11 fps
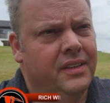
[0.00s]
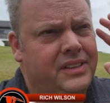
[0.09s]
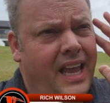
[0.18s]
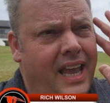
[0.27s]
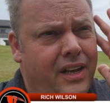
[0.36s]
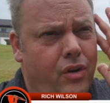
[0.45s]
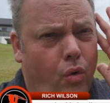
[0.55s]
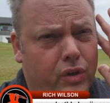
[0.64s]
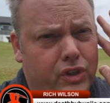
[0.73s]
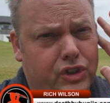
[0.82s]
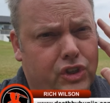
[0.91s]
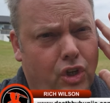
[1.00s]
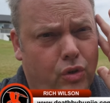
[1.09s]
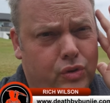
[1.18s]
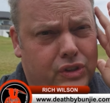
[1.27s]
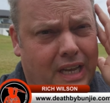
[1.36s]
10 or
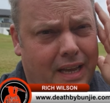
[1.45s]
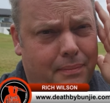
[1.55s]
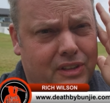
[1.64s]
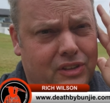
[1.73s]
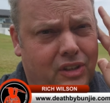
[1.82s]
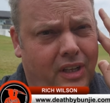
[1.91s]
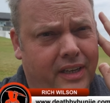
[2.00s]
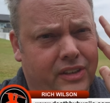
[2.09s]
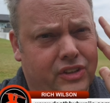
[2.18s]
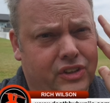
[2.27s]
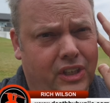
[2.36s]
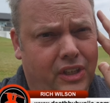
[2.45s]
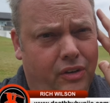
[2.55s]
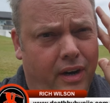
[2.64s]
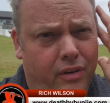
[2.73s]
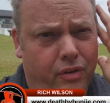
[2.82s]
so zombie slayers sitting
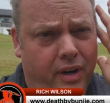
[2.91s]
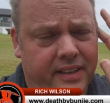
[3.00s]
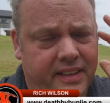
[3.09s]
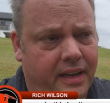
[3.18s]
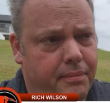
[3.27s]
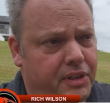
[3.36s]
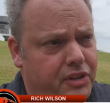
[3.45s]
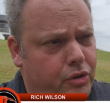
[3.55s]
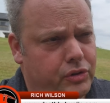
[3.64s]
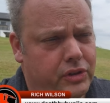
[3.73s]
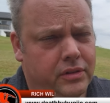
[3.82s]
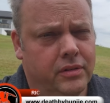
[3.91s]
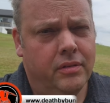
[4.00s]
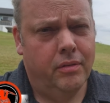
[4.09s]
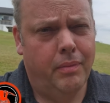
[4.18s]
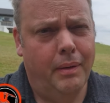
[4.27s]
around, right, that I've been using.
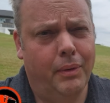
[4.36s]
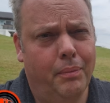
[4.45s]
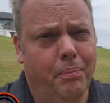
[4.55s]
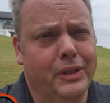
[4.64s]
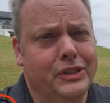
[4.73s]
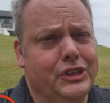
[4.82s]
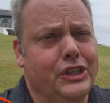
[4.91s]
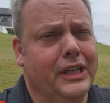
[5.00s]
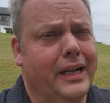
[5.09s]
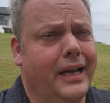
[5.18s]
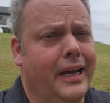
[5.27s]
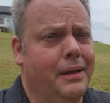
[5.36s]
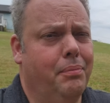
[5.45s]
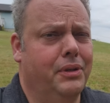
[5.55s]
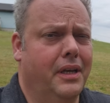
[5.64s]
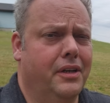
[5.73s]
Remember, Bunjie and I
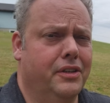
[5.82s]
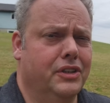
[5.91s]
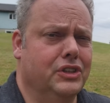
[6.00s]
put together the